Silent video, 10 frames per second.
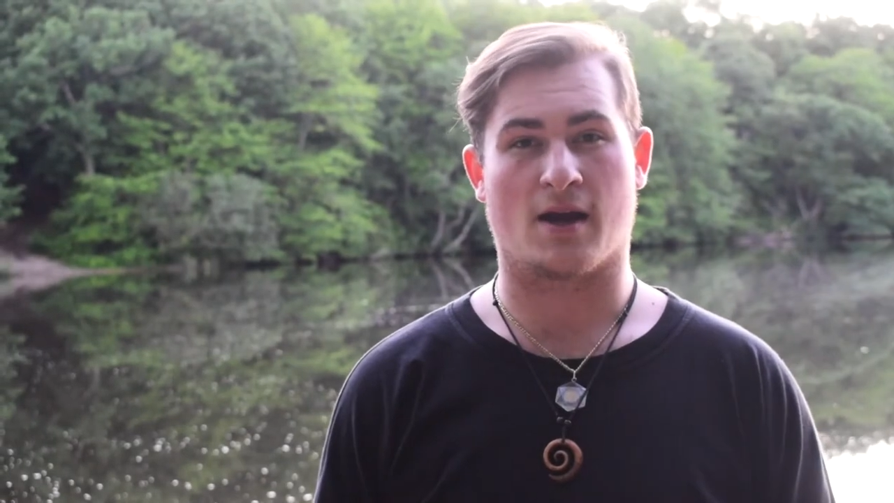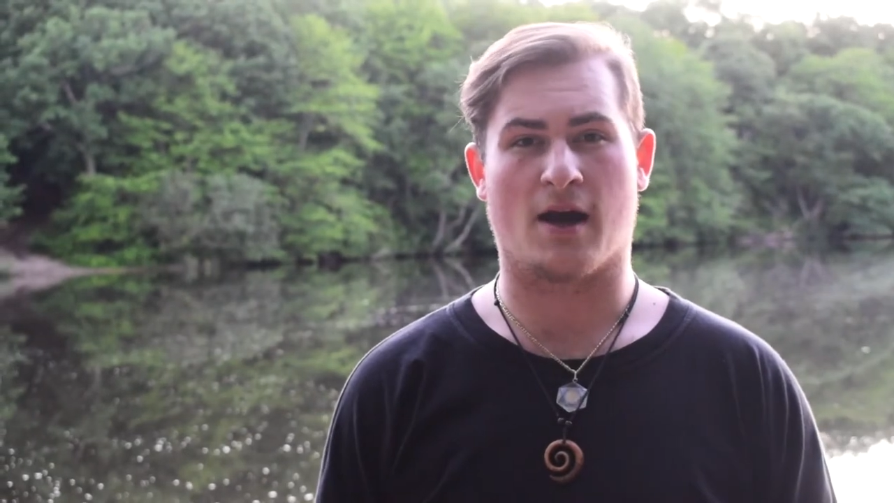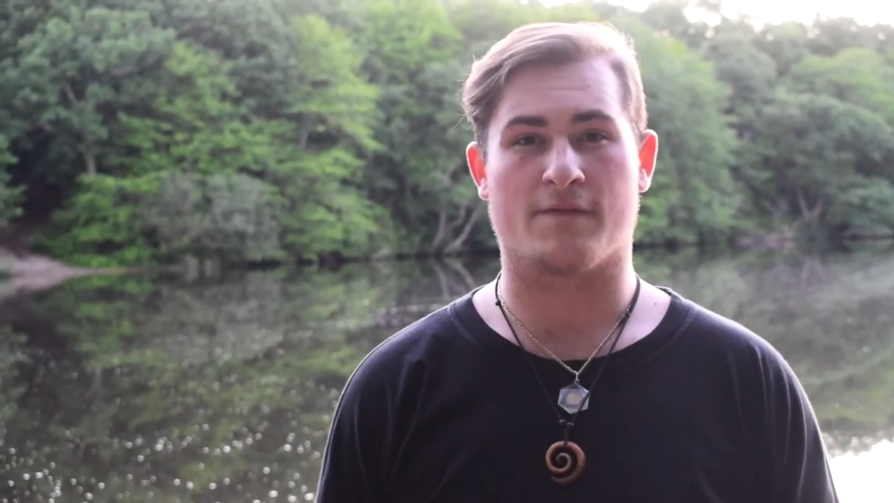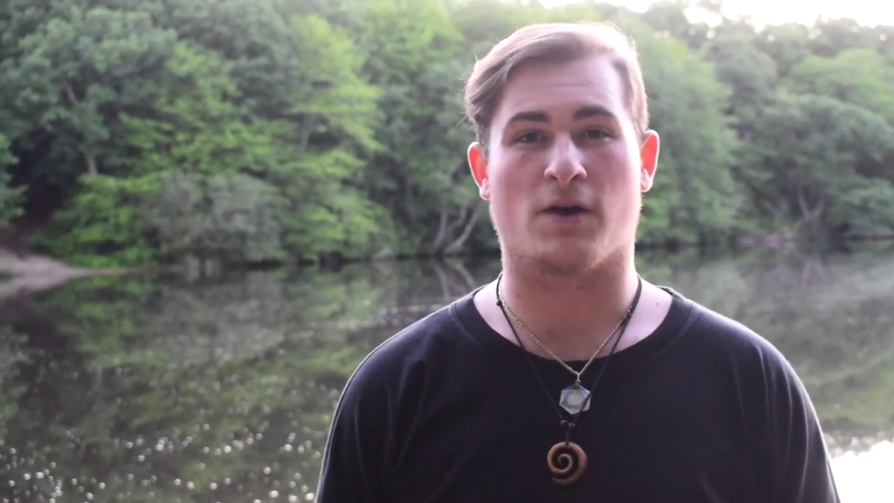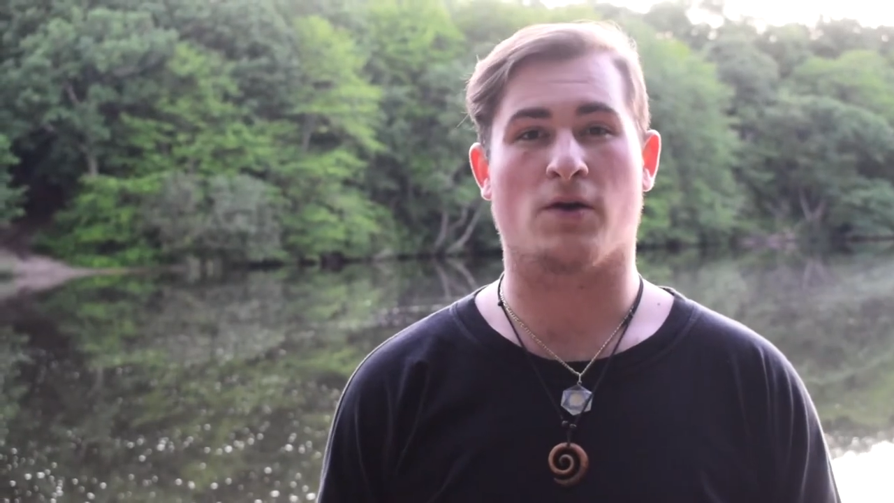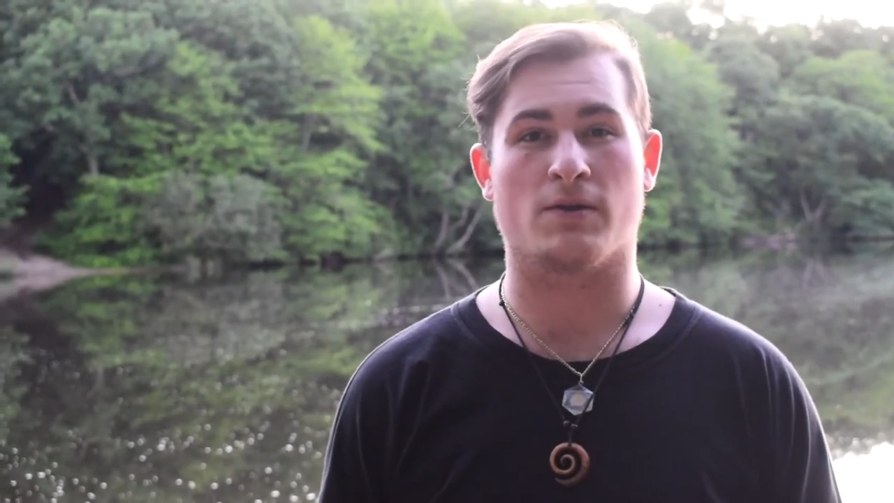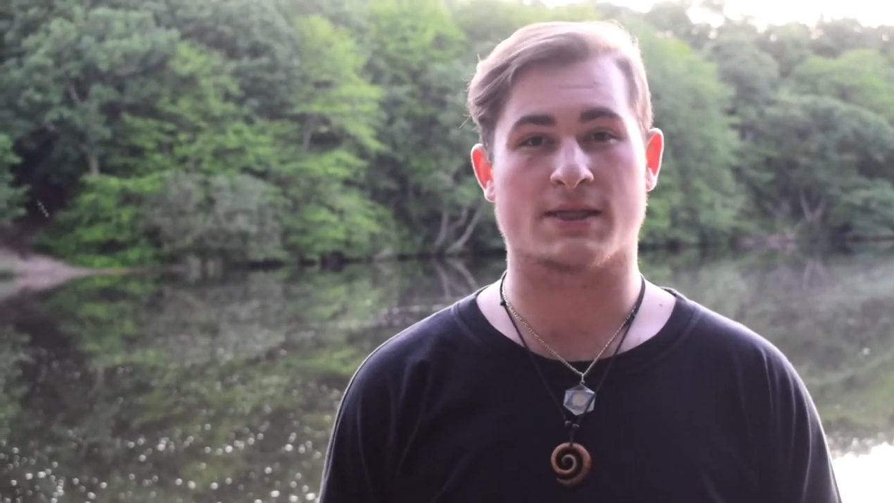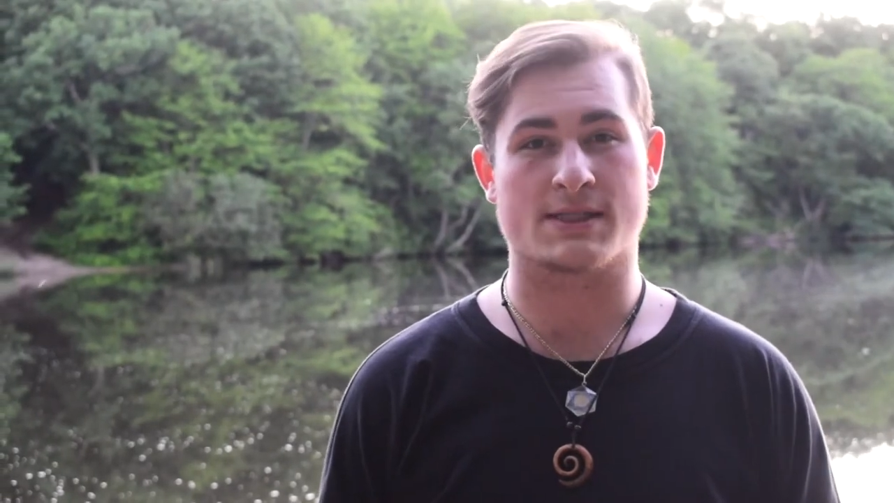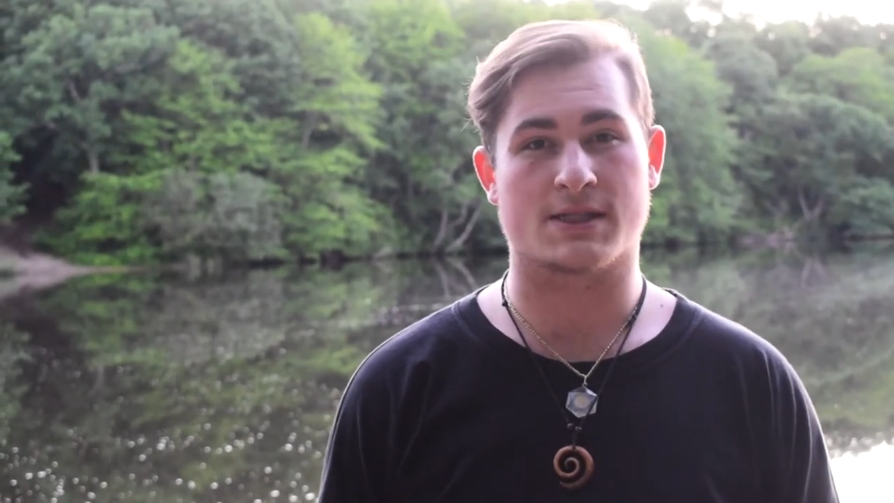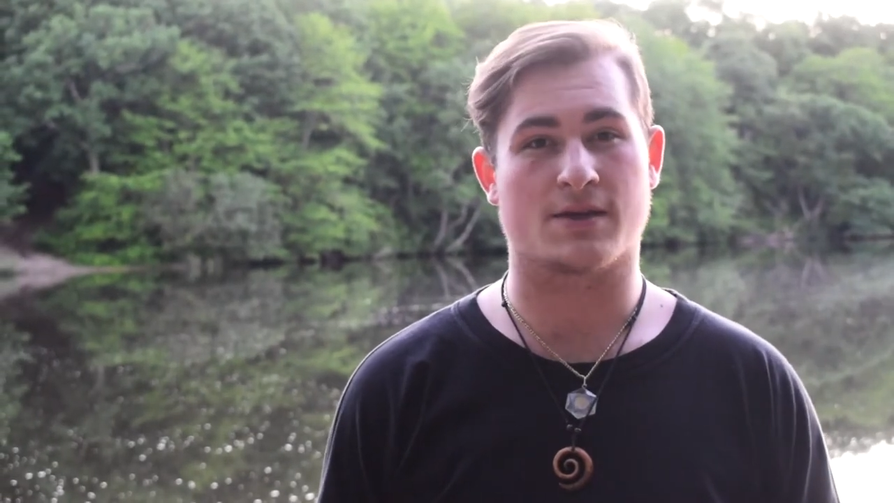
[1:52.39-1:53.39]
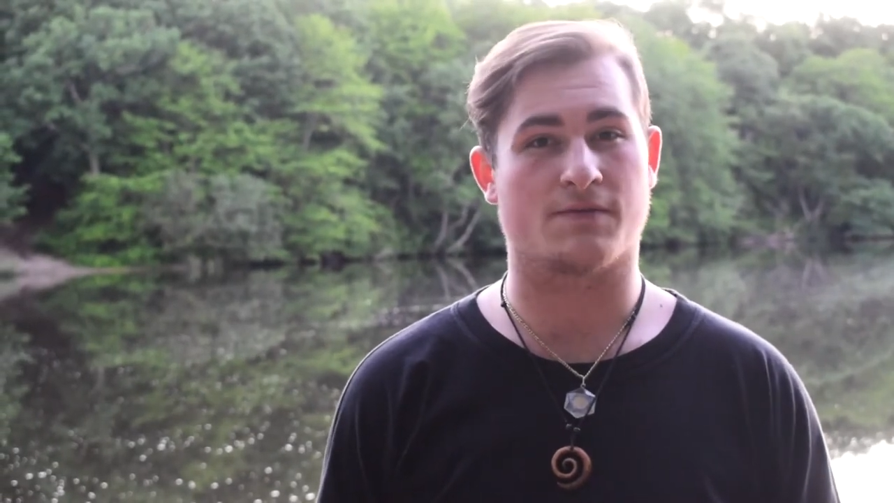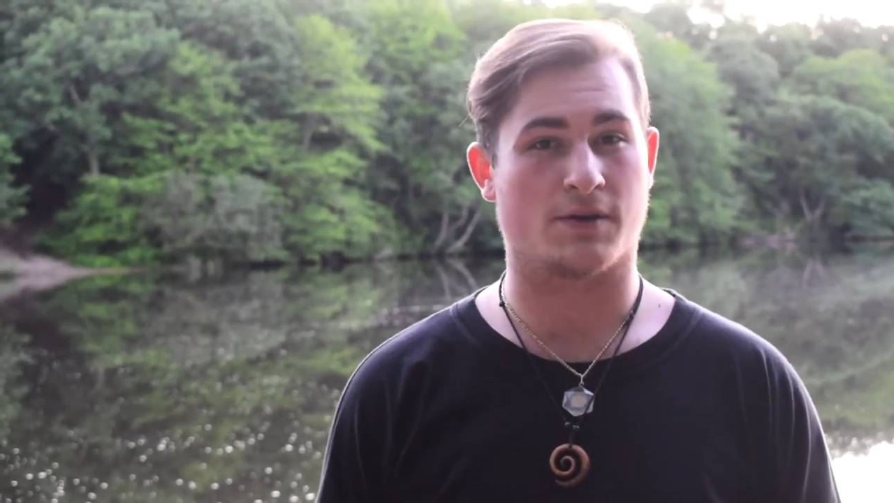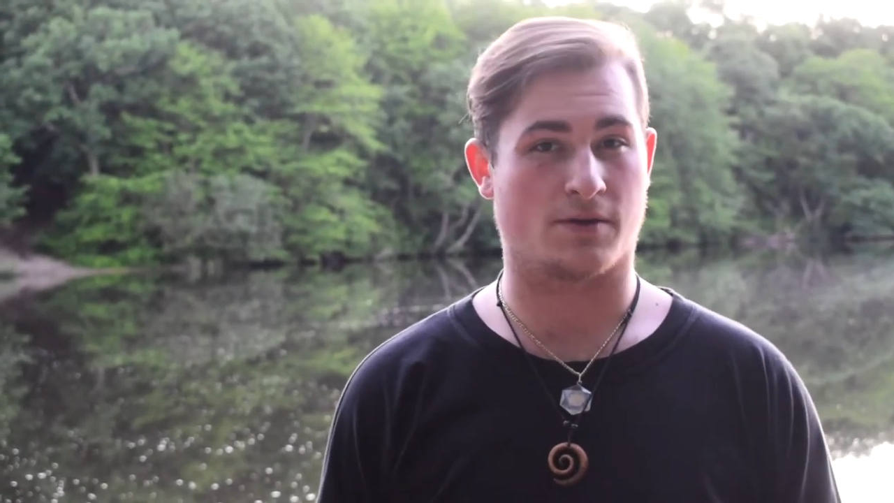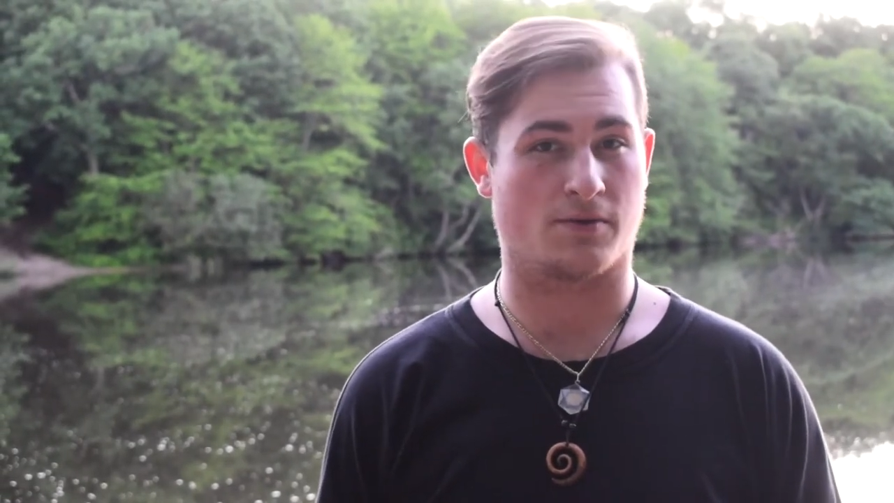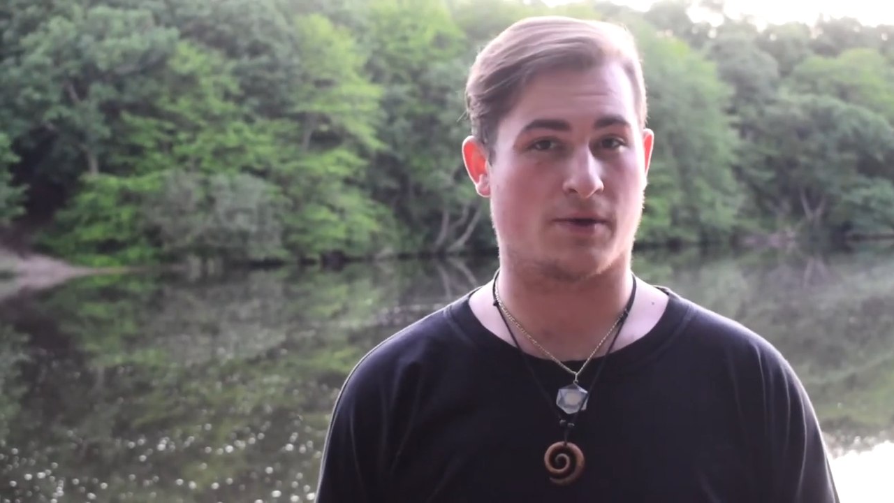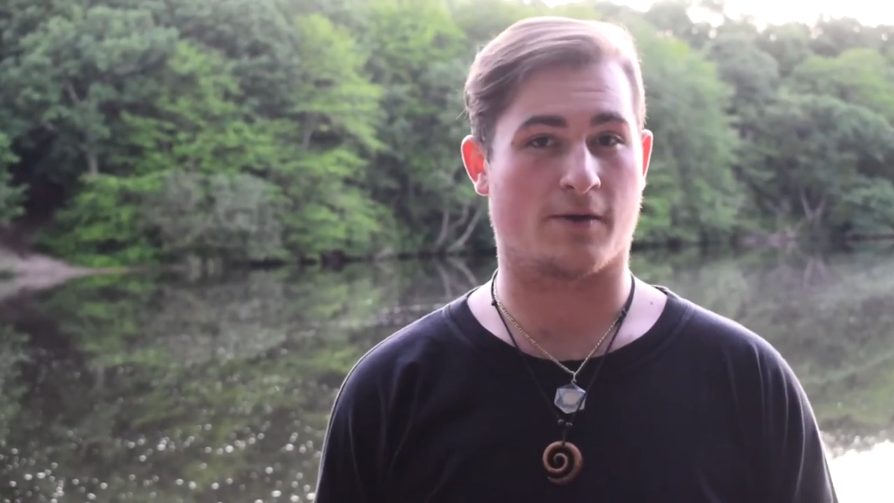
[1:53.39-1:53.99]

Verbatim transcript: of a holistic view